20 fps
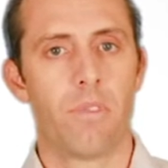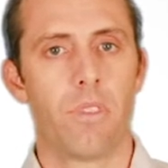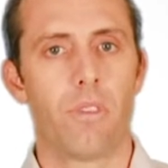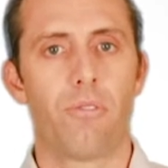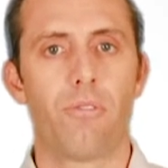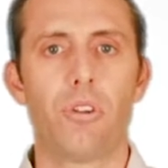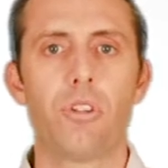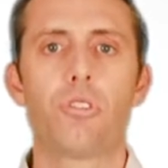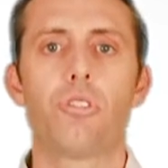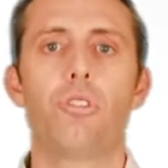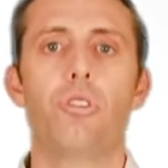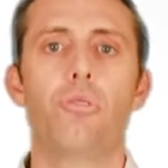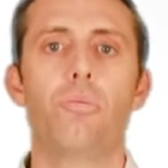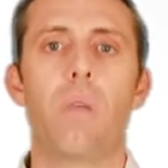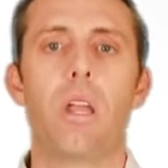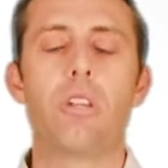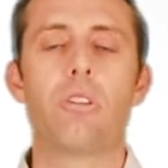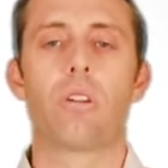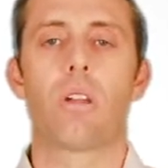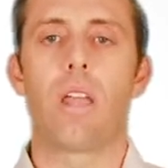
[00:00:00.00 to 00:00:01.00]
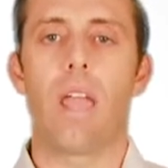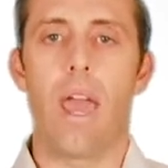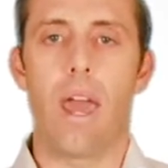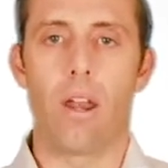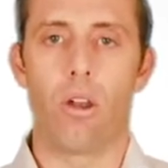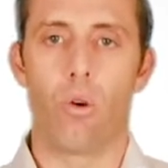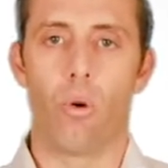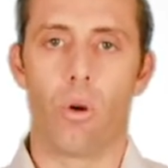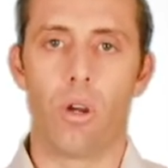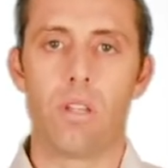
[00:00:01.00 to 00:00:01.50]
The first two major
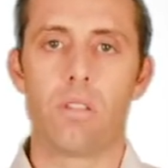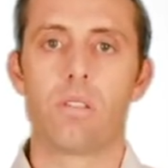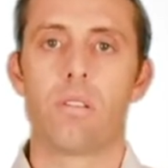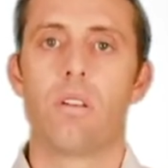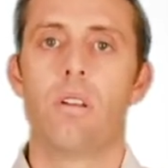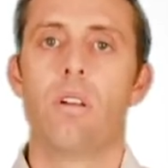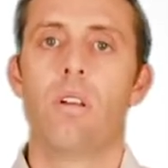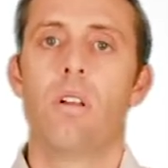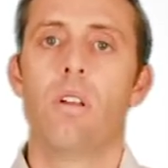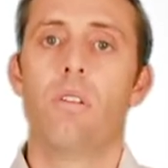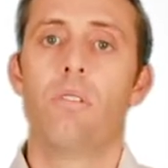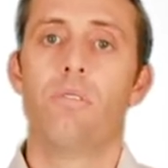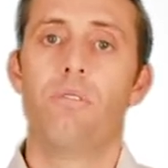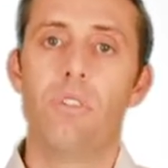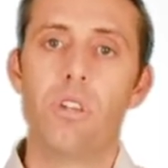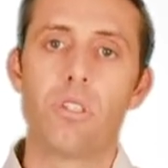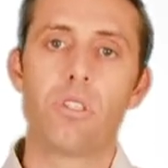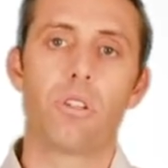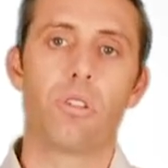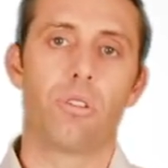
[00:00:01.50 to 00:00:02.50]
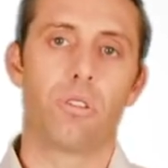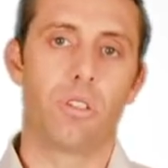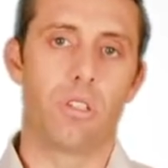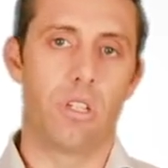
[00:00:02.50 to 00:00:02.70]
categories, physical